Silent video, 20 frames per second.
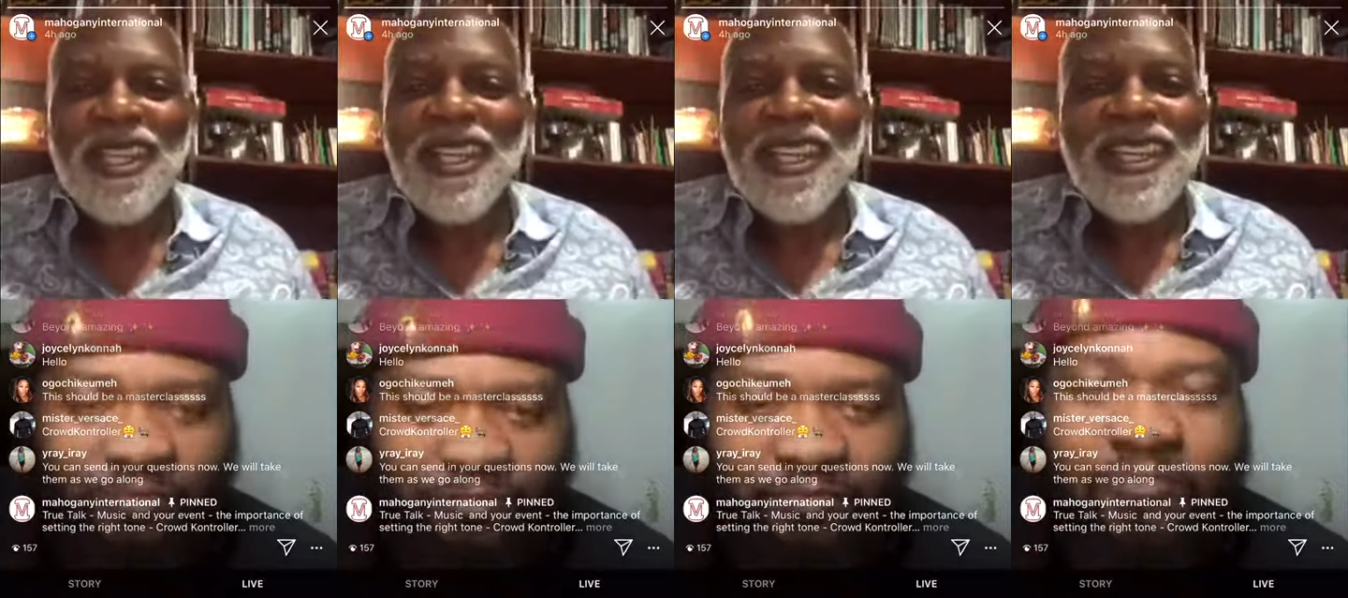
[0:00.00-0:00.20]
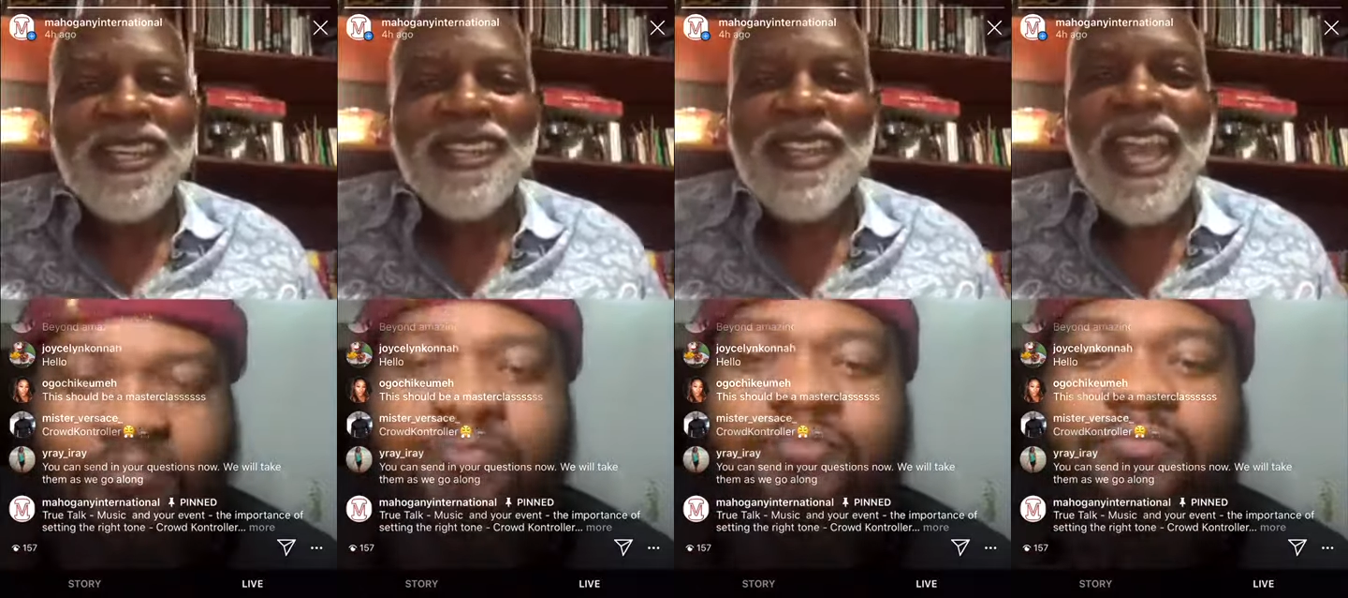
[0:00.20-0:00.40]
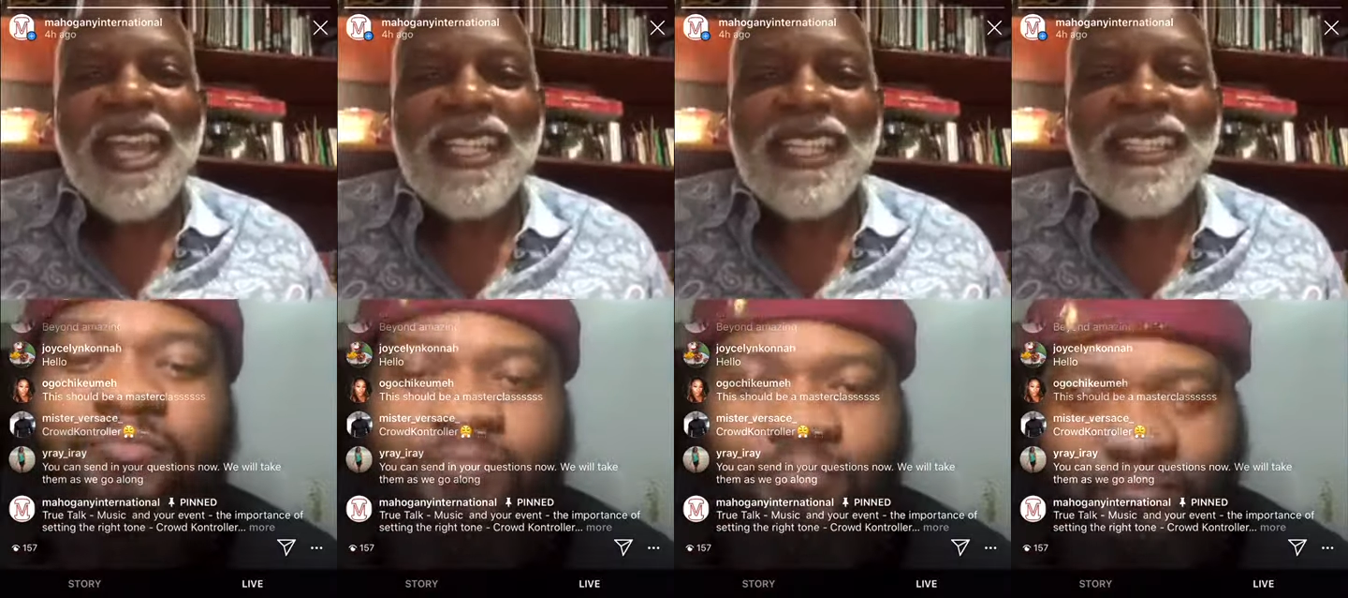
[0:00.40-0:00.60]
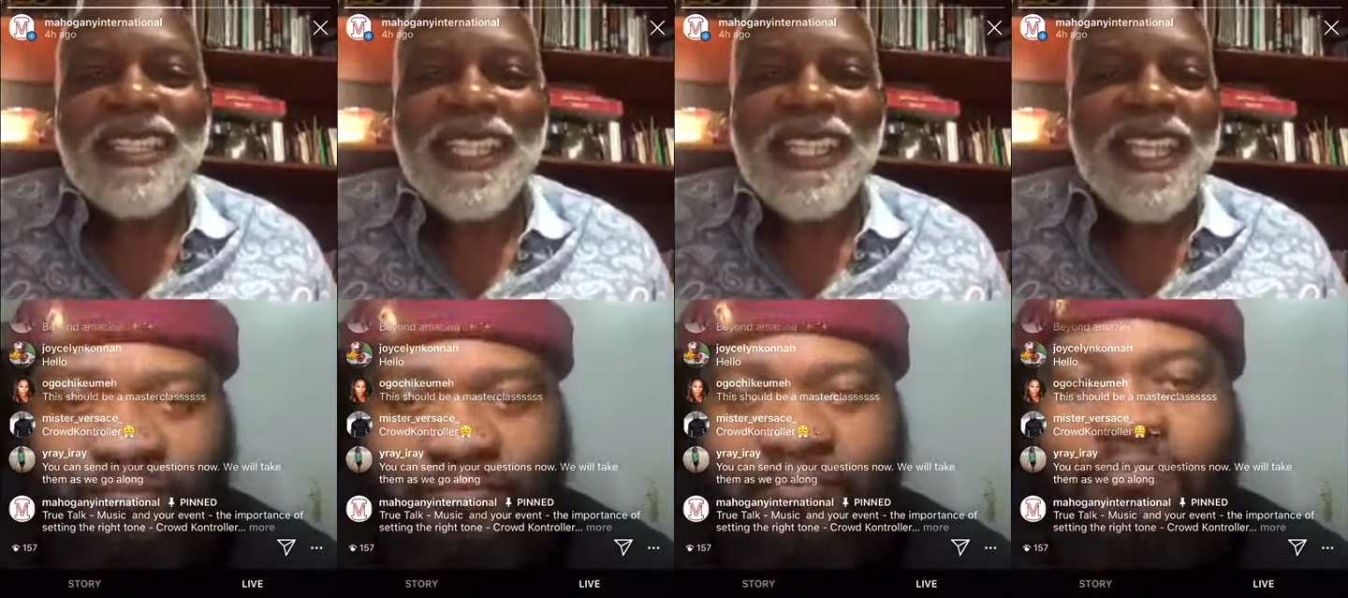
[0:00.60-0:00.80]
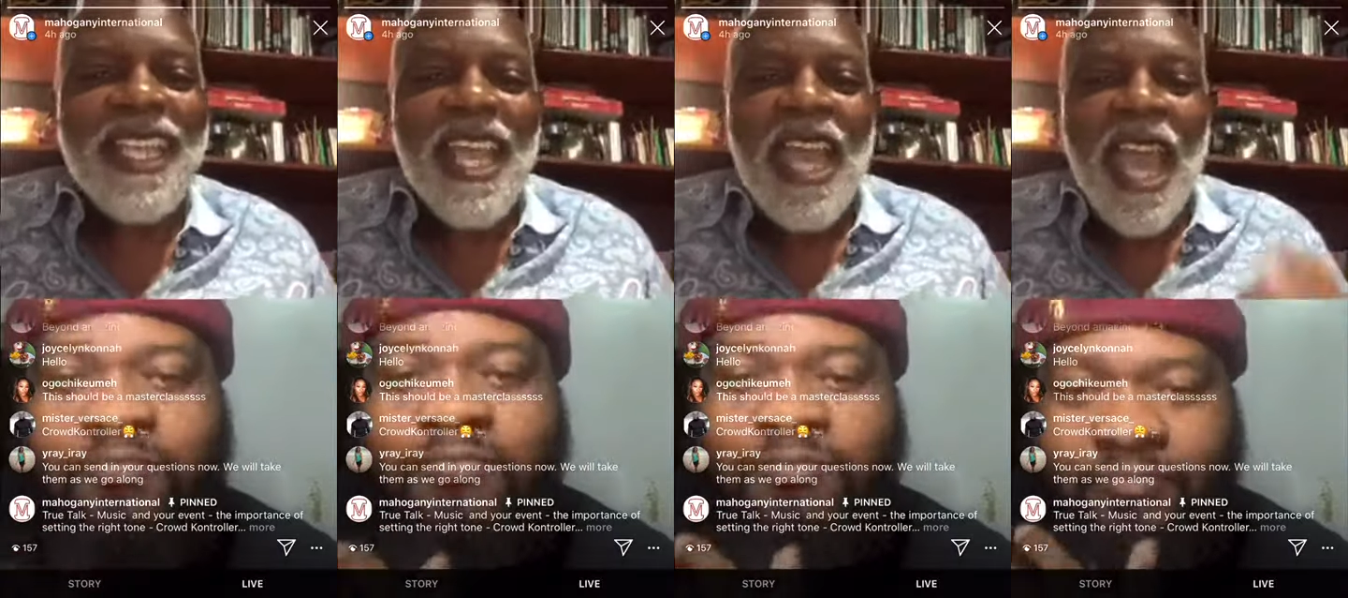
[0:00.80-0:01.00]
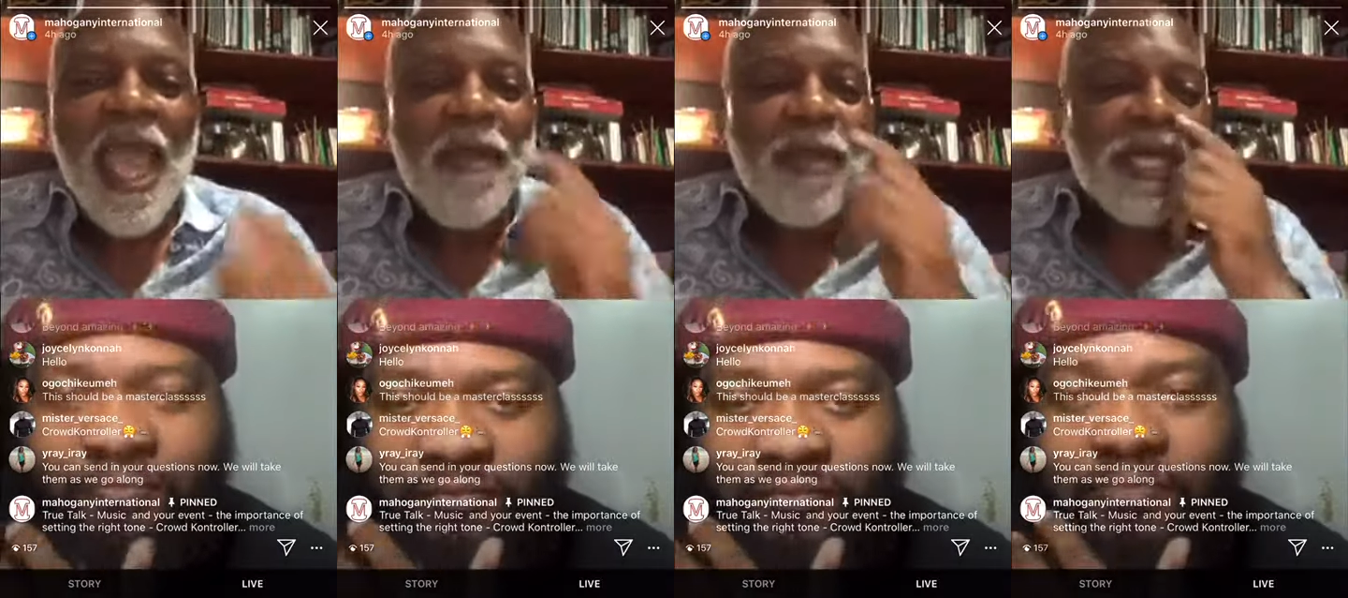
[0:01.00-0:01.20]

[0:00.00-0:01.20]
That is it. I mean,